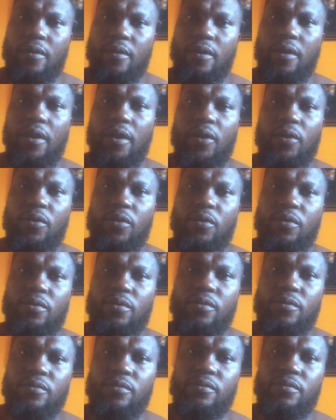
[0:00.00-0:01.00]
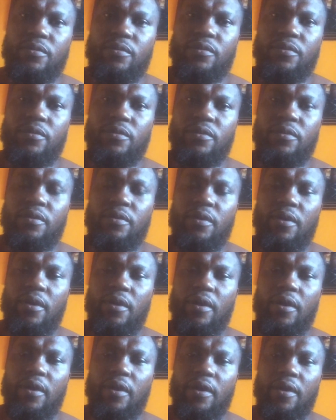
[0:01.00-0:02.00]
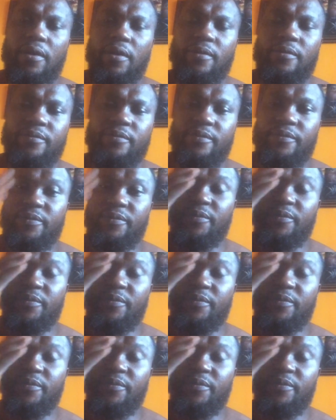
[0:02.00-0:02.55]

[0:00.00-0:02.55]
Hello. Hi.